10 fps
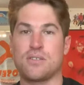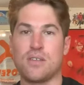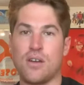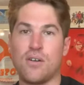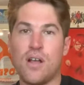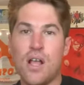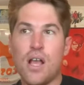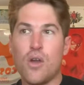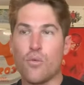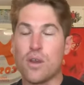So
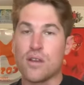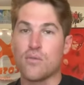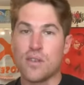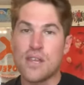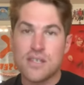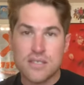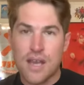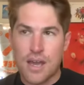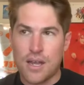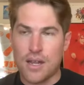we're going to release
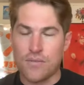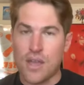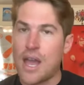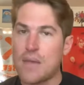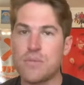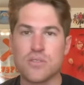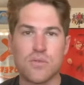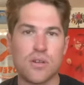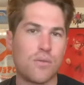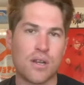that, and if the hype is
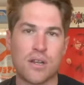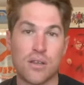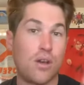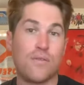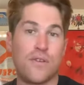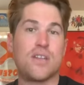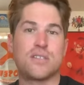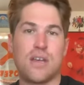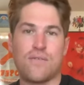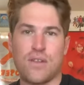real, we're going to go
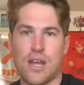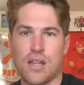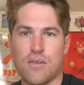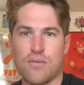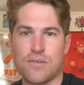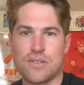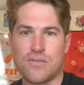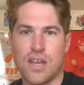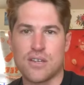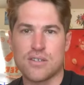finish that finale of Reverse
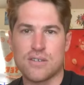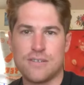Flash.